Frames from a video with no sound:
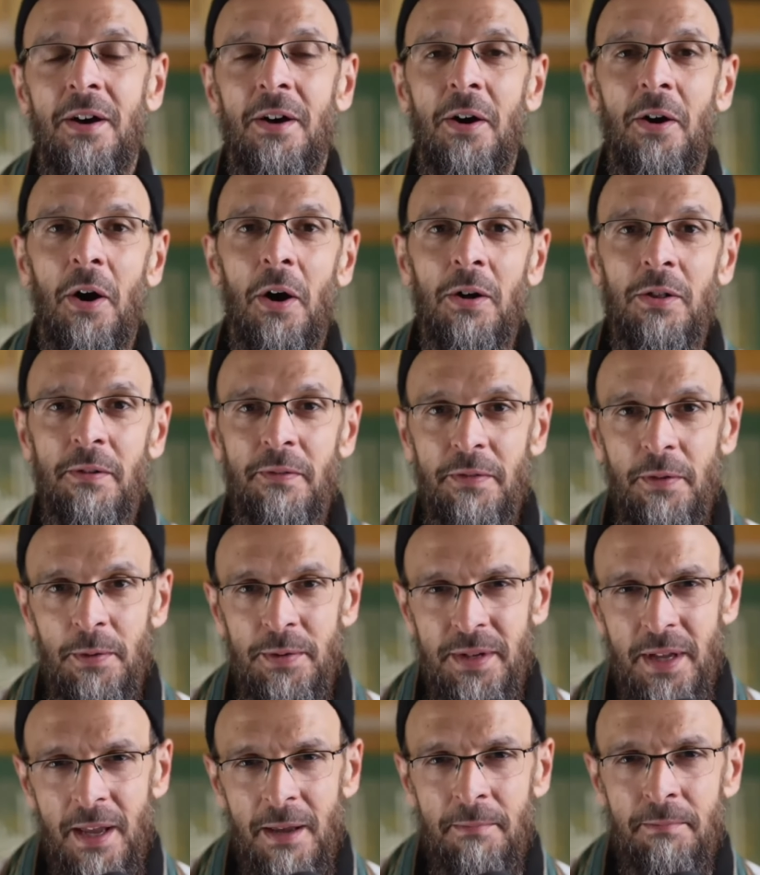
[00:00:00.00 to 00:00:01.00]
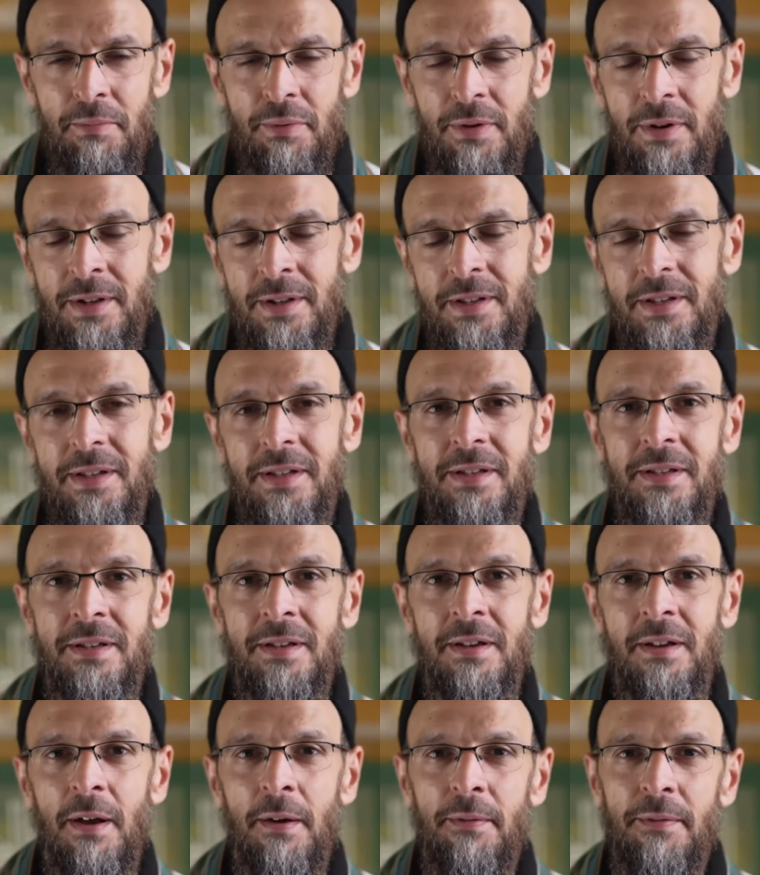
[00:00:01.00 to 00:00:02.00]
all of those imprints
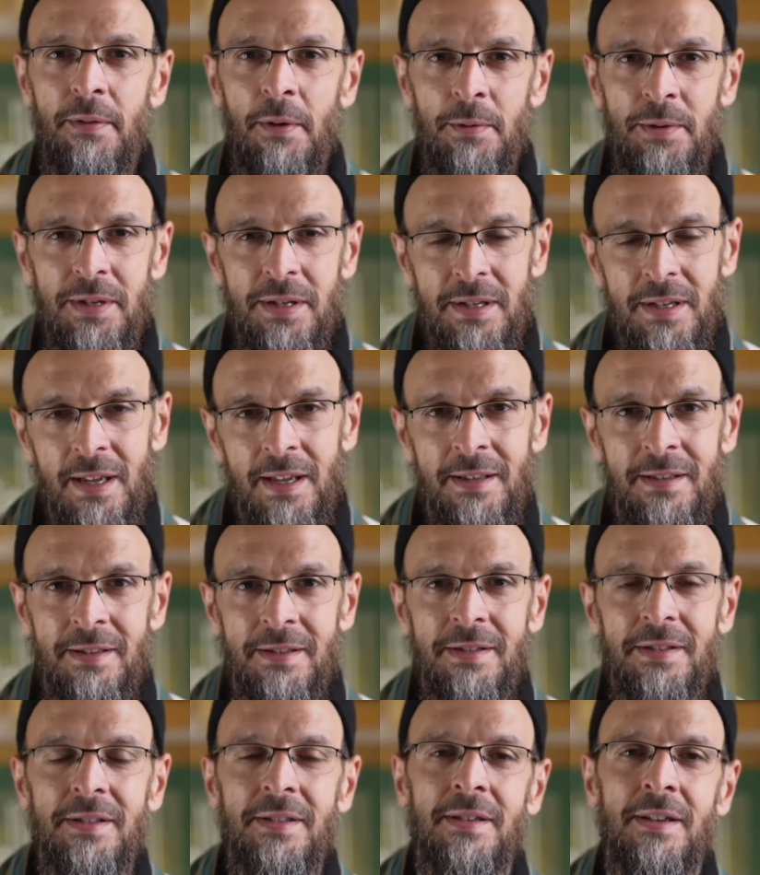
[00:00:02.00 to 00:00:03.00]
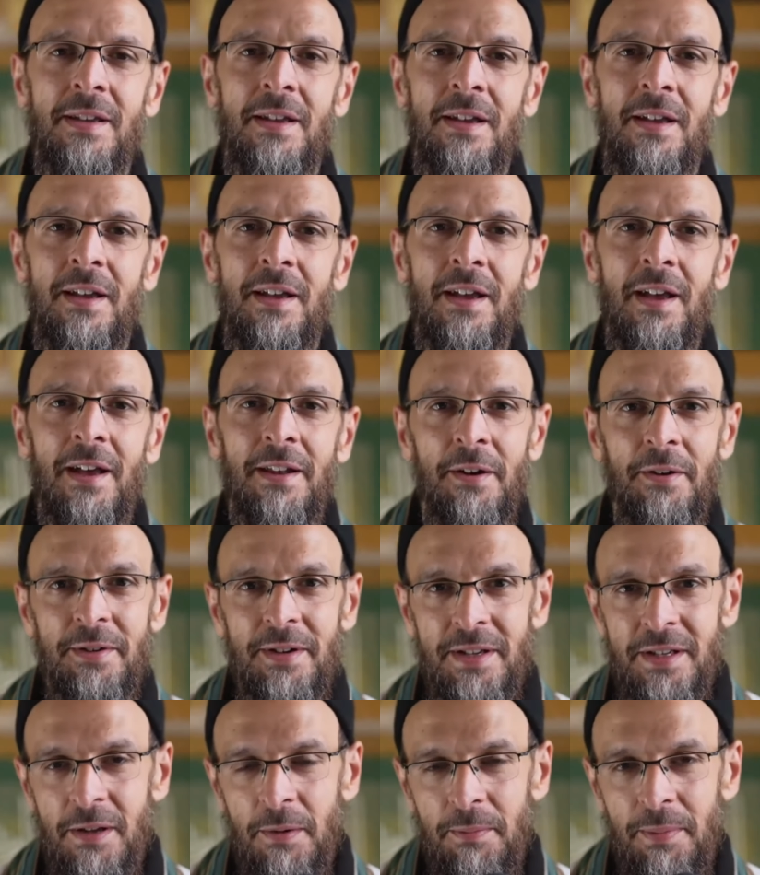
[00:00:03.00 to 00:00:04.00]
of those sins and our
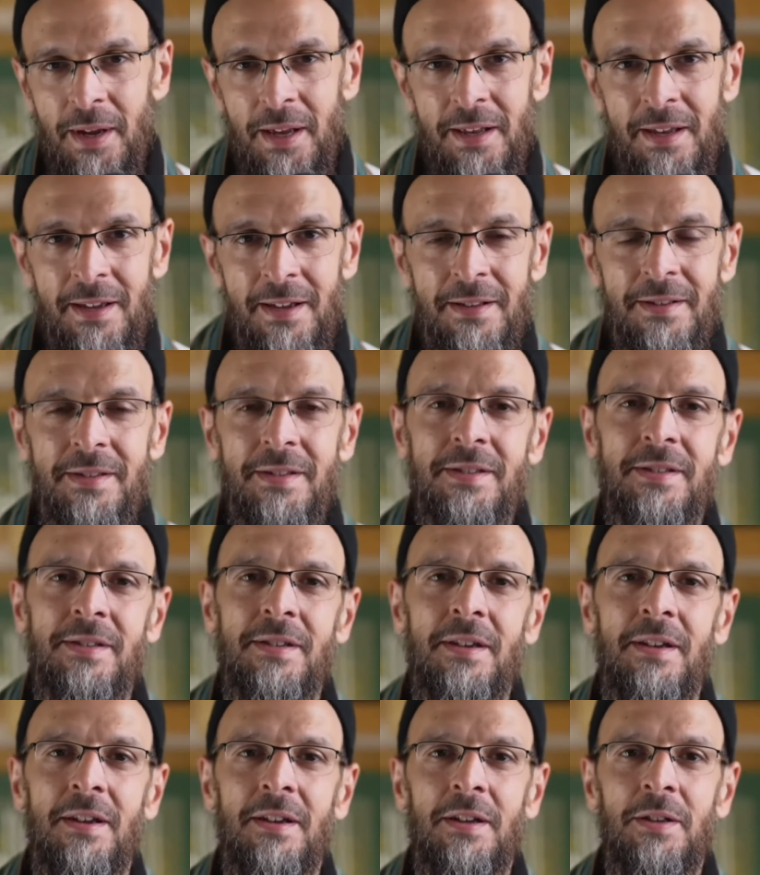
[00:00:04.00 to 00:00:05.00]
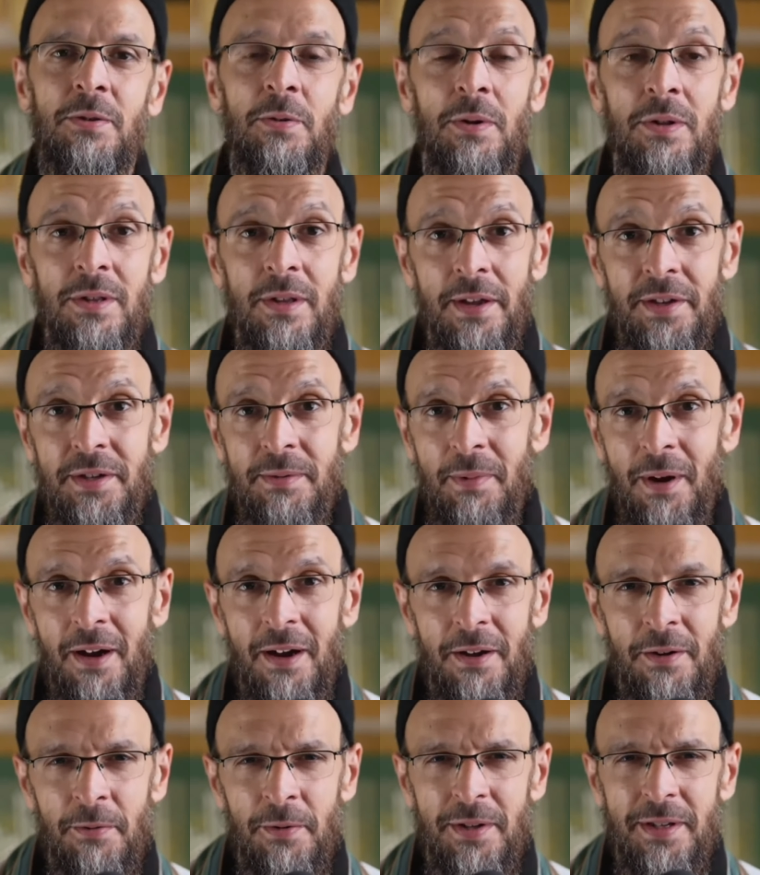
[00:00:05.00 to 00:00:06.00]
disobedience to Allah
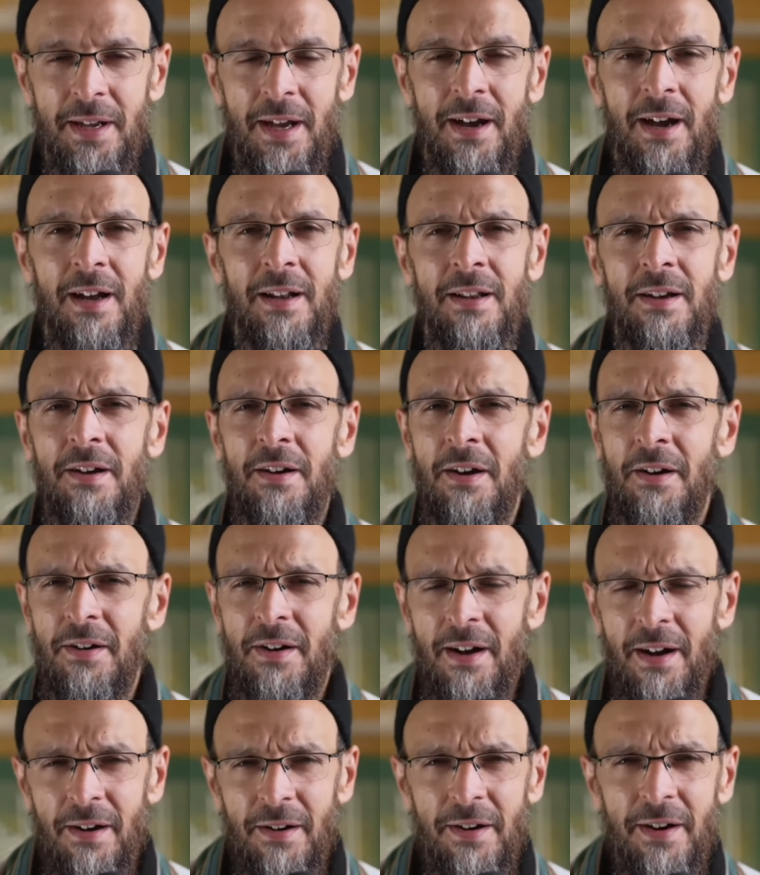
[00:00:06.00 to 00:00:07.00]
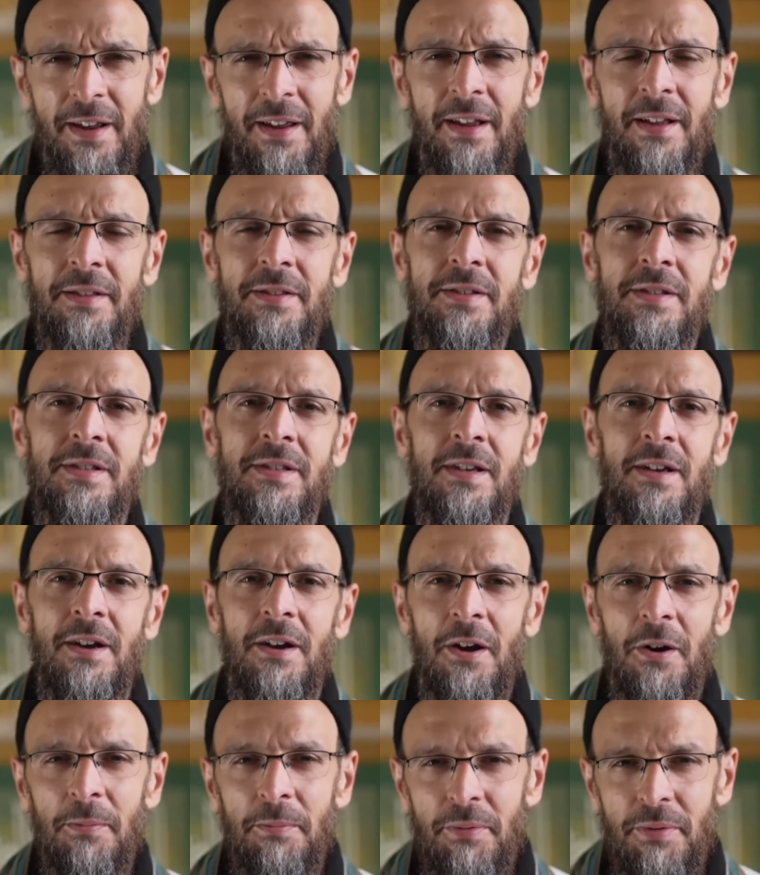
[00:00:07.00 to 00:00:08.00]
subhanahu wa ta'ala, our arrogance,
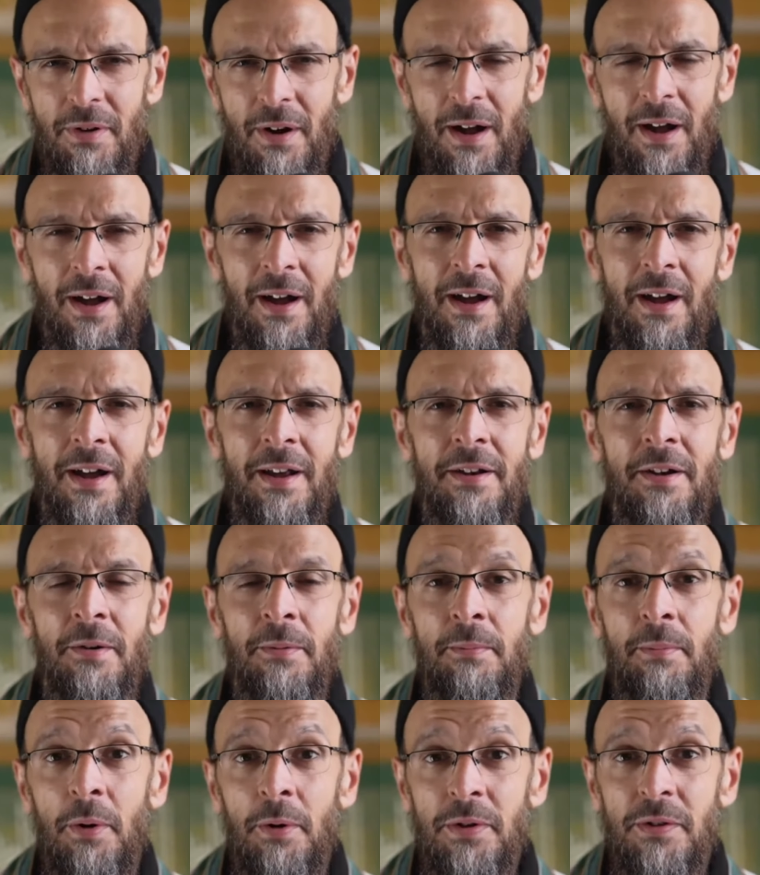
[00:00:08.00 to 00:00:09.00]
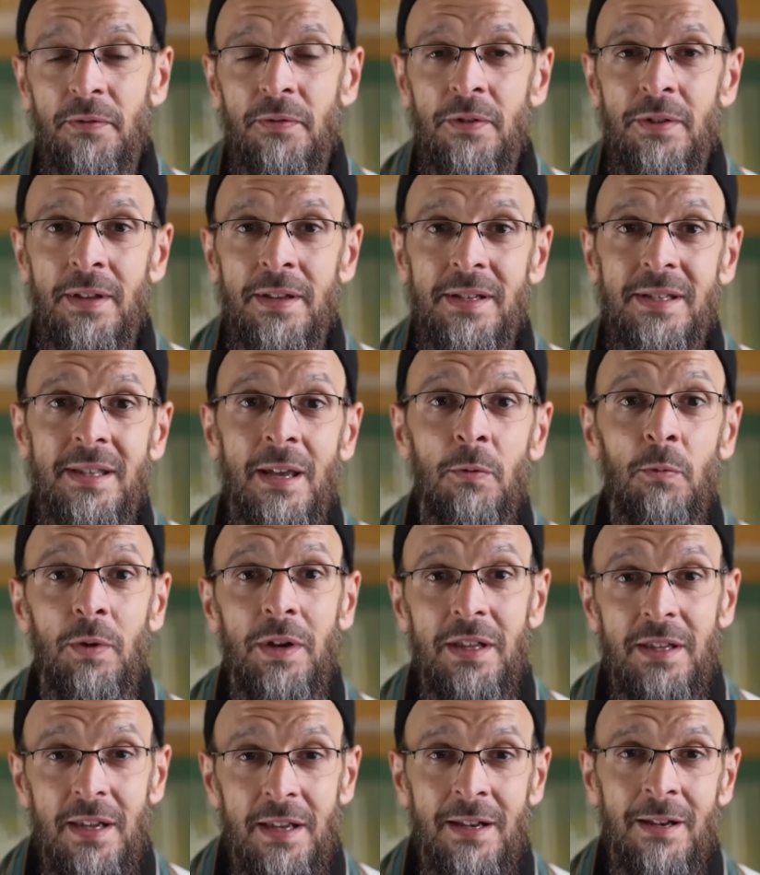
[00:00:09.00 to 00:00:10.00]
our pride, our boastfulness that we
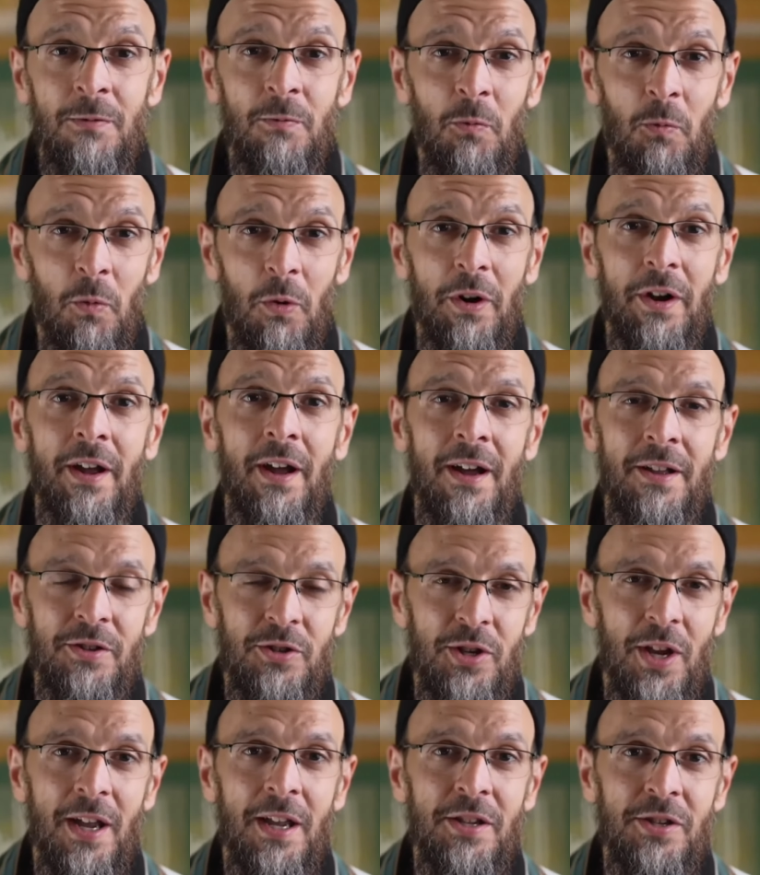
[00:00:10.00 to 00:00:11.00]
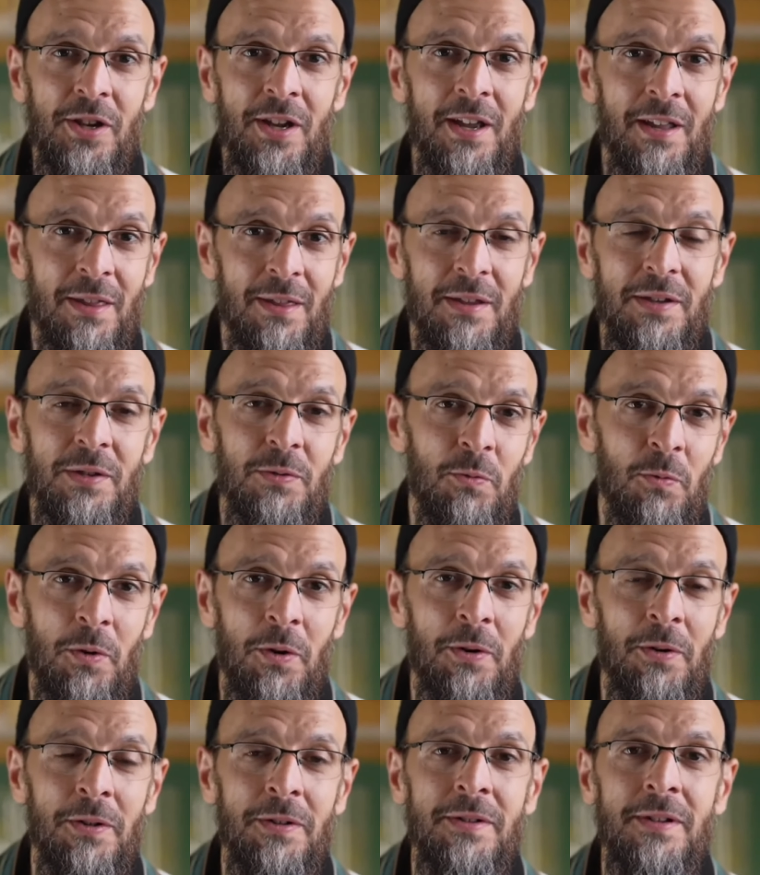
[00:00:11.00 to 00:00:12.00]
didn't work on changing in this
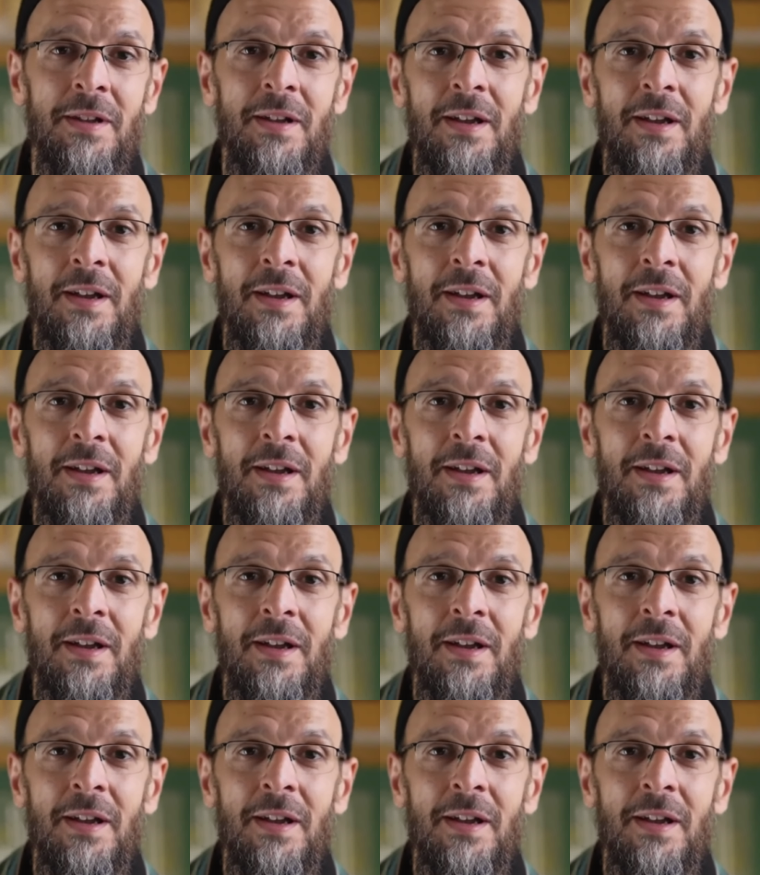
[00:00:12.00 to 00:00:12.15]
world.